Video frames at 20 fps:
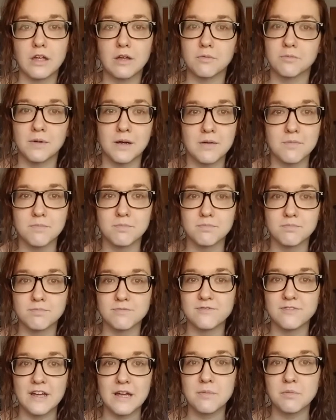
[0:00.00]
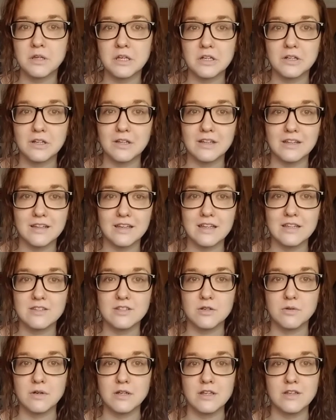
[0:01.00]
my family couldn't get
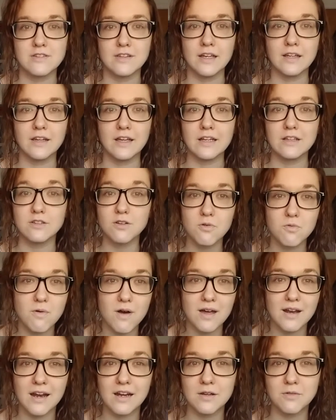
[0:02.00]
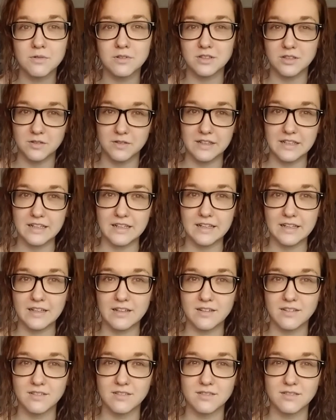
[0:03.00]
to it, because I don't want anyone to read it,